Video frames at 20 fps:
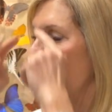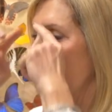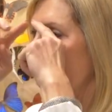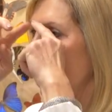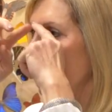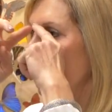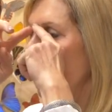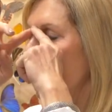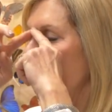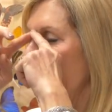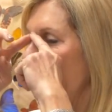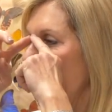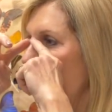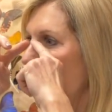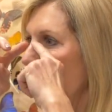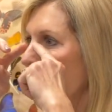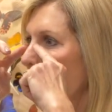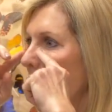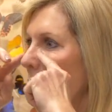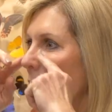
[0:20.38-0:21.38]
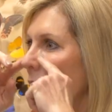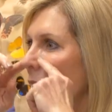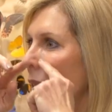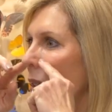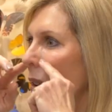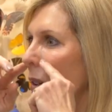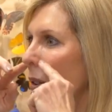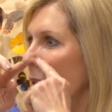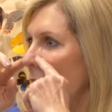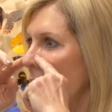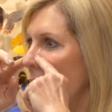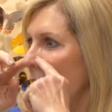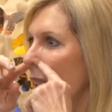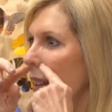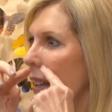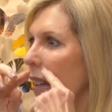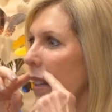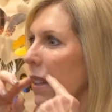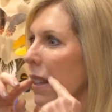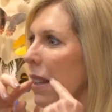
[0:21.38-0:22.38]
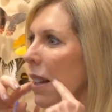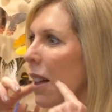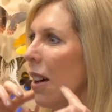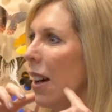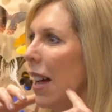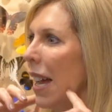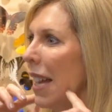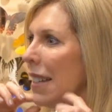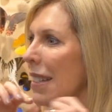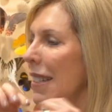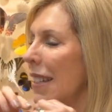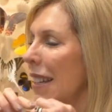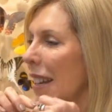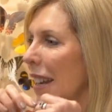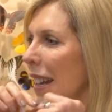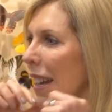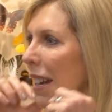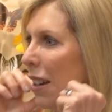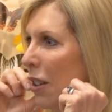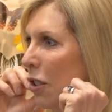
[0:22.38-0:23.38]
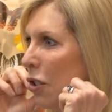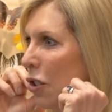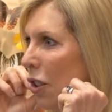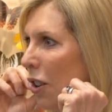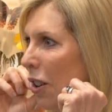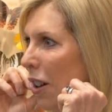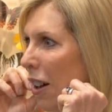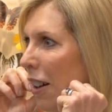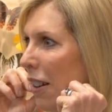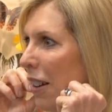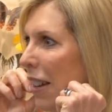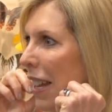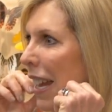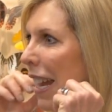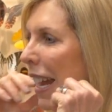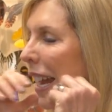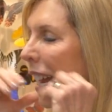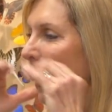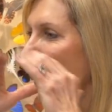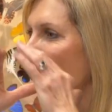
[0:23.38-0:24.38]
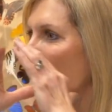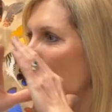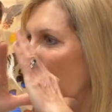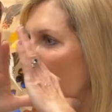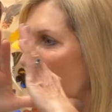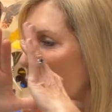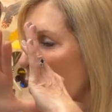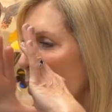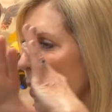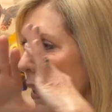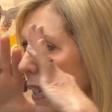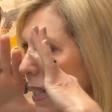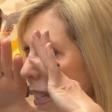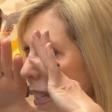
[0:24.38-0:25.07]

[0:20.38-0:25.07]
we become a nose, lines, and a jaw. And the focus